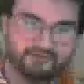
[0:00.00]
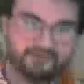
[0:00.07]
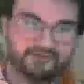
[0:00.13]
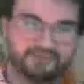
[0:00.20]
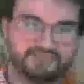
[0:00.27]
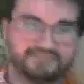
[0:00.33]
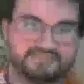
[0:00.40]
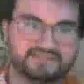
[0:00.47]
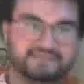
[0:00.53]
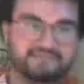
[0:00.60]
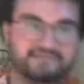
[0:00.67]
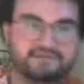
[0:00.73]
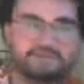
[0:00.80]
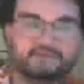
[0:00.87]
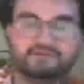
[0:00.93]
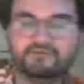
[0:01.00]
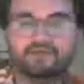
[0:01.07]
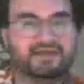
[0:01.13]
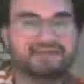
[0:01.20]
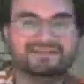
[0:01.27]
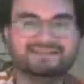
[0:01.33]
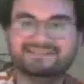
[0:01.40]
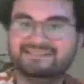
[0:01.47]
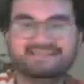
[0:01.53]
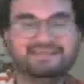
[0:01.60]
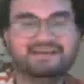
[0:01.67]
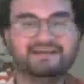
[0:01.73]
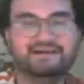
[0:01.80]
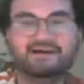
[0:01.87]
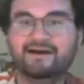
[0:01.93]
just to give you an
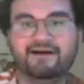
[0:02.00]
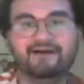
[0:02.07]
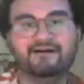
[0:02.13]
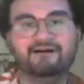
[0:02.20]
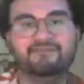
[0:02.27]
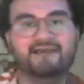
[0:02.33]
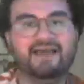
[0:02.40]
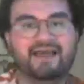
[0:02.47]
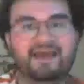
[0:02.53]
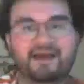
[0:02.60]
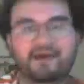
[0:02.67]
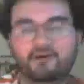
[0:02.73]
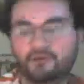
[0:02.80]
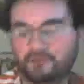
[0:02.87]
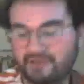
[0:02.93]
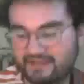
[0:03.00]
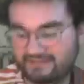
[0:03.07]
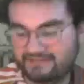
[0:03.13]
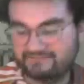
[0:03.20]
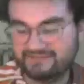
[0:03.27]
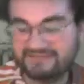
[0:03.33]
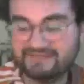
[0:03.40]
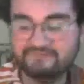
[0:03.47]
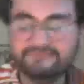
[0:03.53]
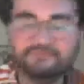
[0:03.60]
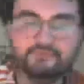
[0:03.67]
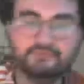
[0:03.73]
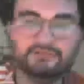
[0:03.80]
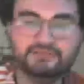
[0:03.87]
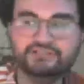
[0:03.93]
idea of how kind of
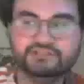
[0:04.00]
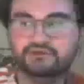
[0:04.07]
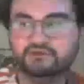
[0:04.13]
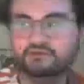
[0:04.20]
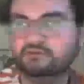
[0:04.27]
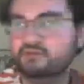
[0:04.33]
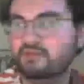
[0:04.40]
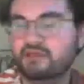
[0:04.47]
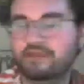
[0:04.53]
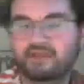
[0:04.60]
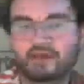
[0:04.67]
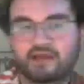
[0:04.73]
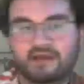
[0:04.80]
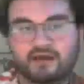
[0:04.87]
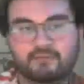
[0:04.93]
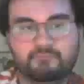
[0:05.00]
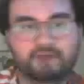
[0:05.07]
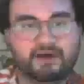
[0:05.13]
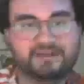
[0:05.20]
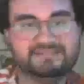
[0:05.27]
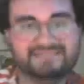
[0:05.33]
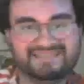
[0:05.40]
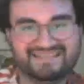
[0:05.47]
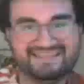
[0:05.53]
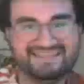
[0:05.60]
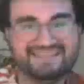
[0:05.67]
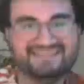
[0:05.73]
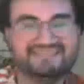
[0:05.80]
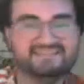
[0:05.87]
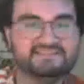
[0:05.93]
influential Boston
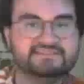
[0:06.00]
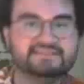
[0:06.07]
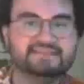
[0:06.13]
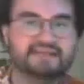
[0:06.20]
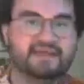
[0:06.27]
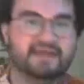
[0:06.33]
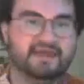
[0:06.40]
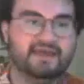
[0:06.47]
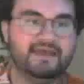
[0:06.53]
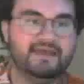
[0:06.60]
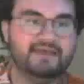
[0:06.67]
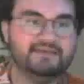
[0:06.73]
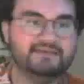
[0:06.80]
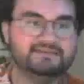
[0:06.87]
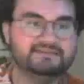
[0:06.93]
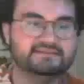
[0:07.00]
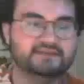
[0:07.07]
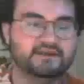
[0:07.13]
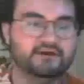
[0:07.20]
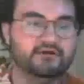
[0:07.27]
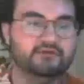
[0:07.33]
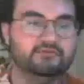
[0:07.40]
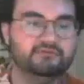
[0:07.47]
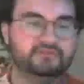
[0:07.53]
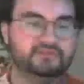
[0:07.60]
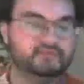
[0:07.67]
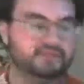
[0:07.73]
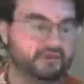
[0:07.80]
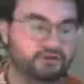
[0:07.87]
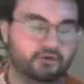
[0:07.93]
is as not only
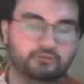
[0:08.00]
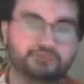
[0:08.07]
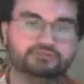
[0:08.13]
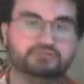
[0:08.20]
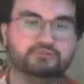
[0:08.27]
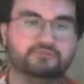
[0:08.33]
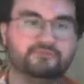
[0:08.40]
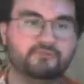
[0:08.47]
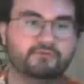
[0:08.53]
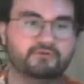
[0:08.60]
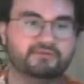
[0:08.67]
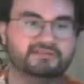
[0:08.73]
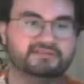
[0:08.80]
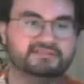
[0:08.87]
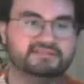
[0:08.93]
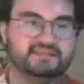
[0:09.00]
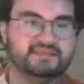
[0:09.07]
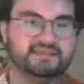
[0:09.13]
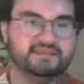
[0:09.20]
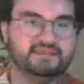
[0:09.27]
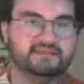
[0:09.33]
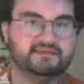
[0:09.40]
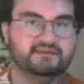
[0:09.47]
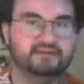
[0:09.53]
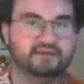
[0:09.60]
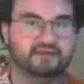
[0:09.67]
a cultural force in